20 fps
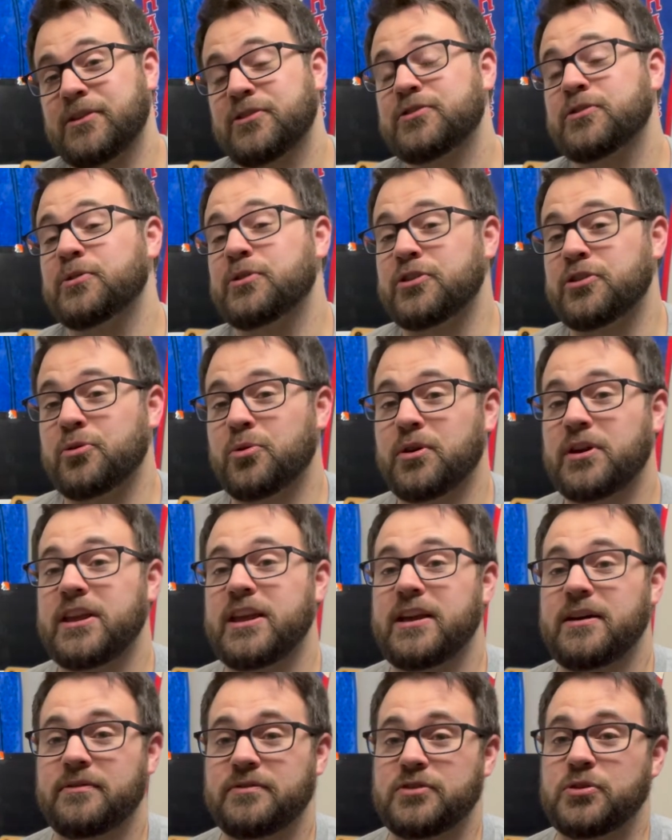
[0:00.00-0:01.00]
So
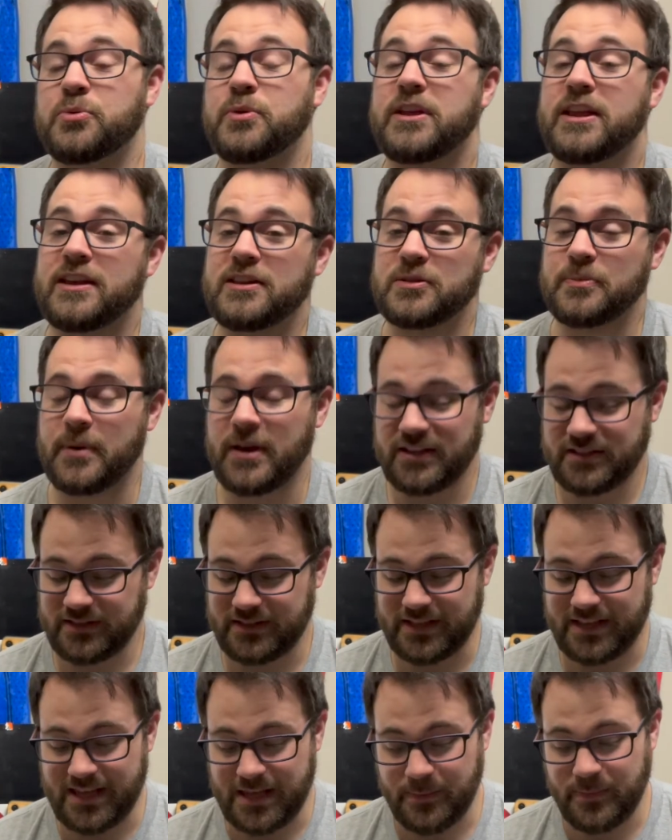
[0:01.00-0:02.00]
Georgiev doing his best
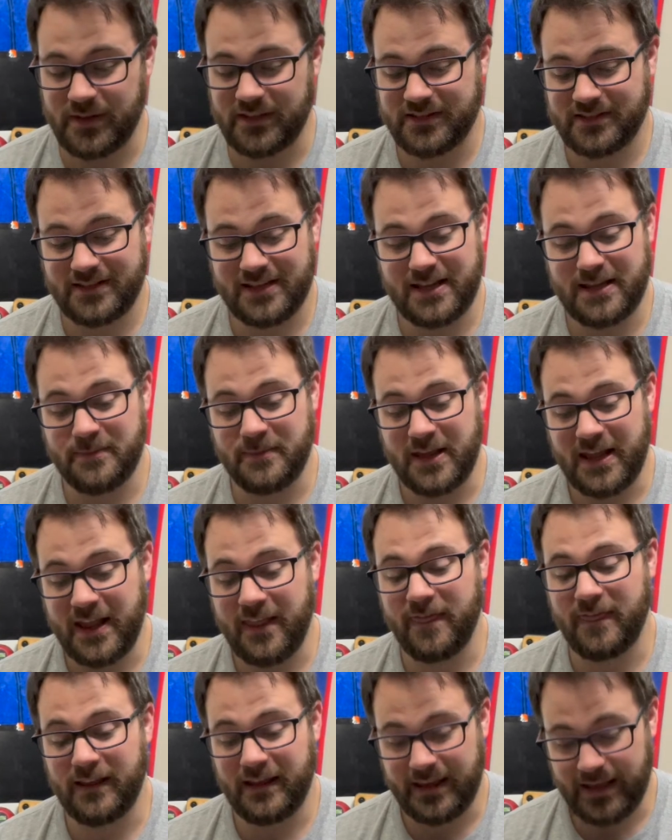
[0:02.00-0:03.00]
to keep his team
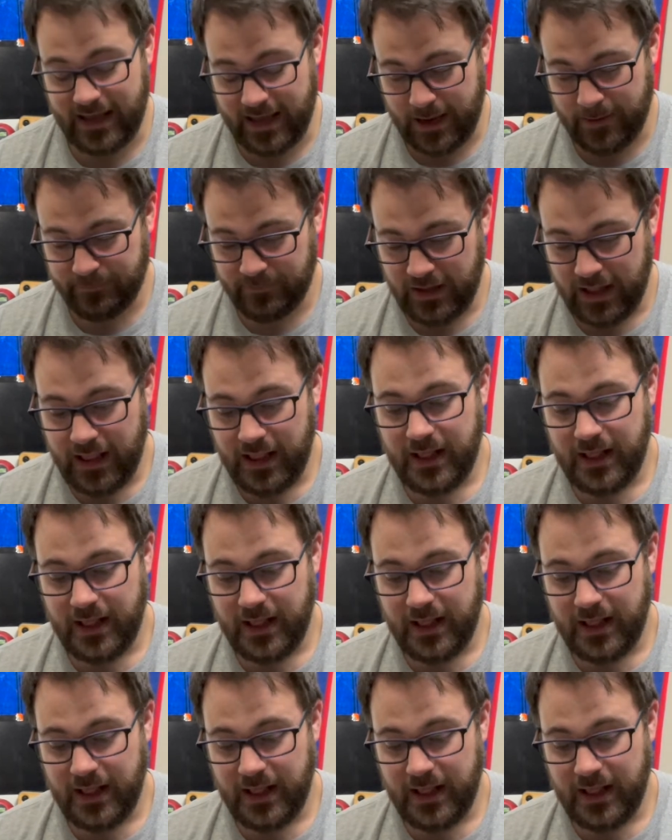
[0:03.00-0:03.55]
in the game.